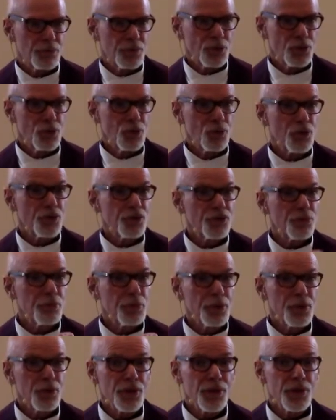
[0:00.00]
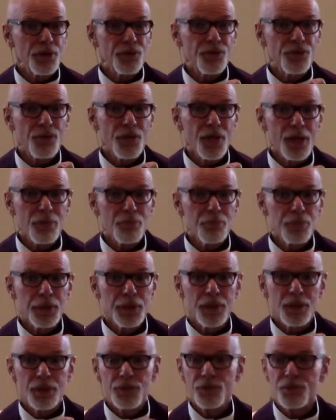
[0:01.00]
to experience that
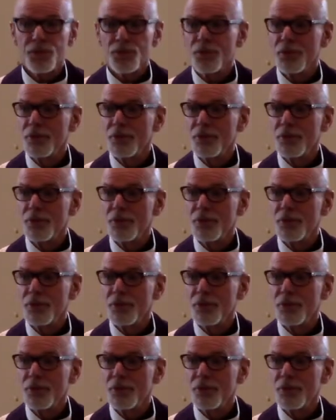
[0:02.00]
peace